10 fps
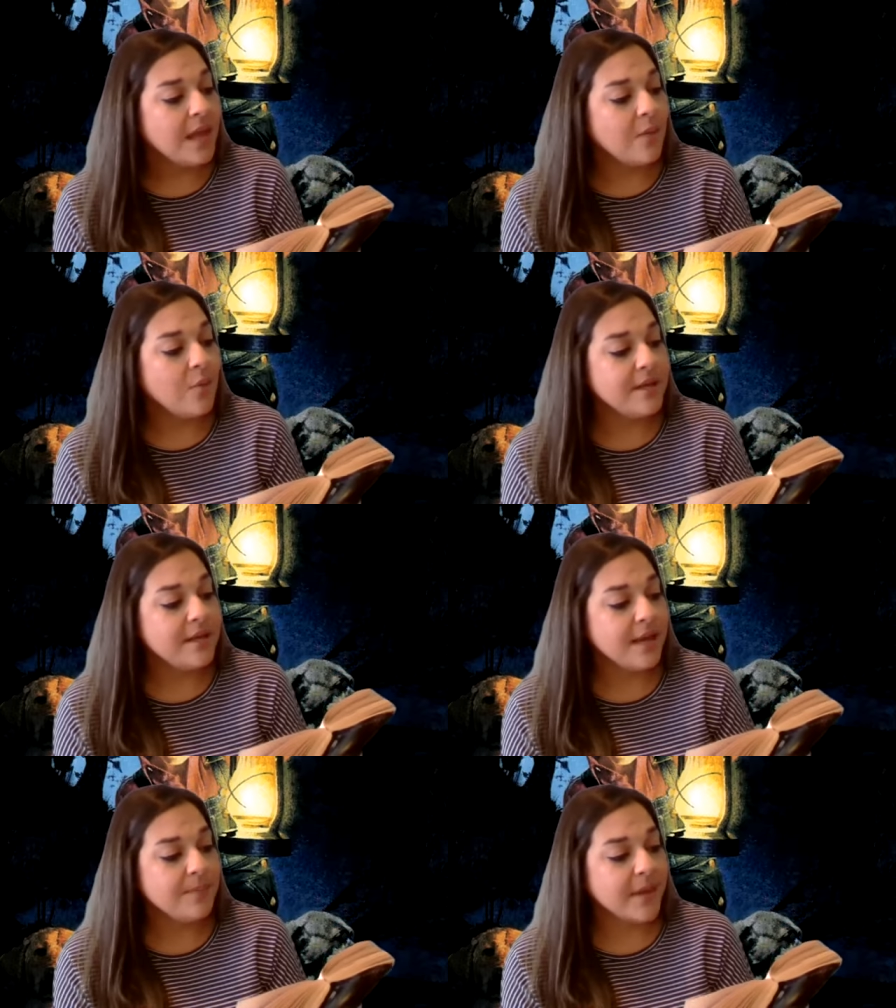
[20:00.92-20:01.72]
One
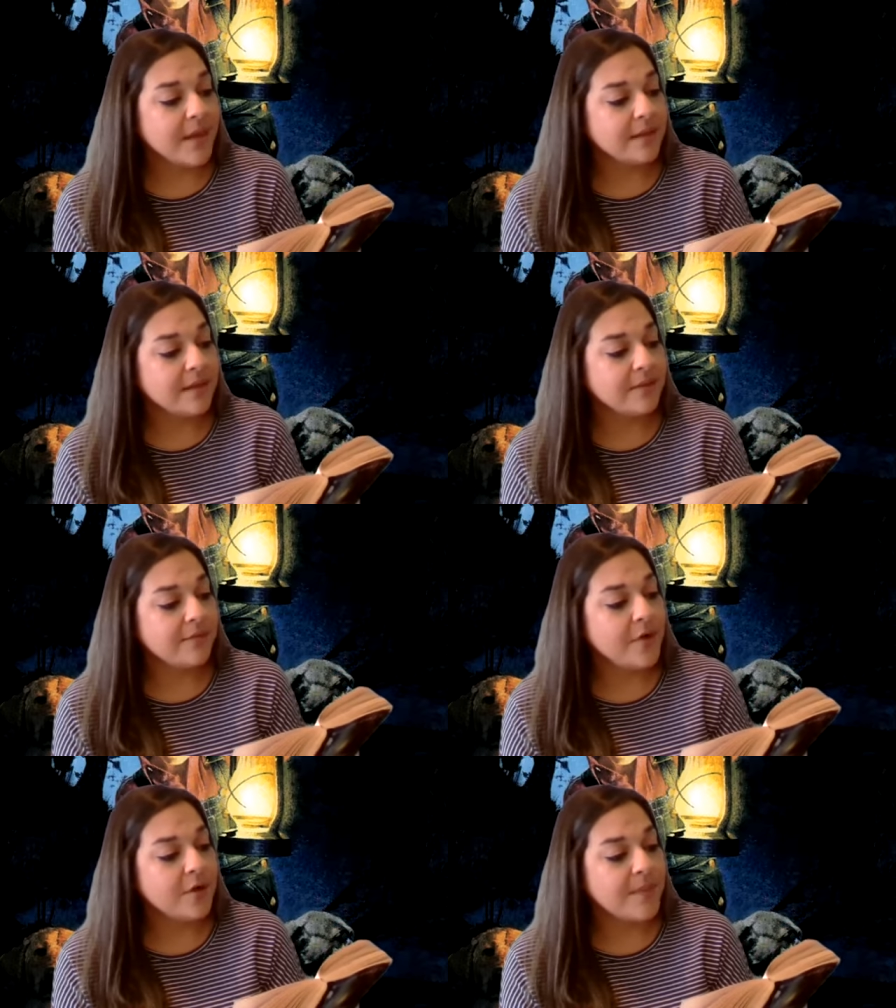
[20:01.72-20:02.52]
night
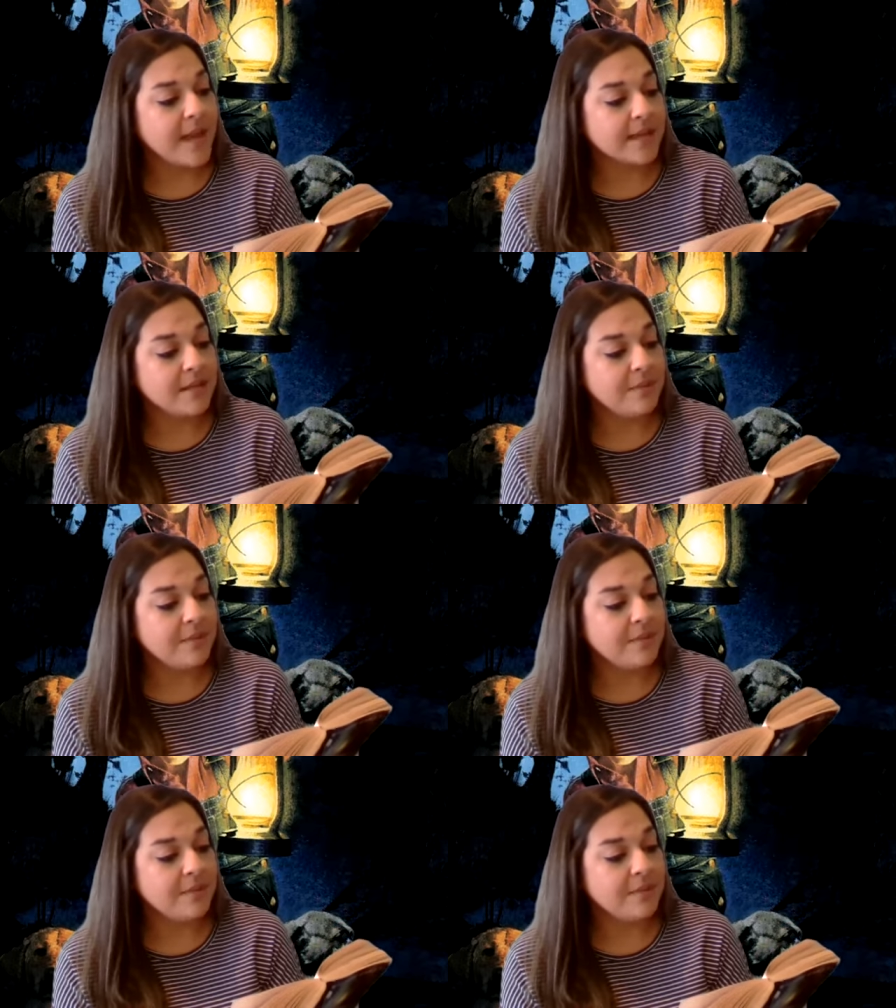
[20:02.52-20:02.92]
far back in the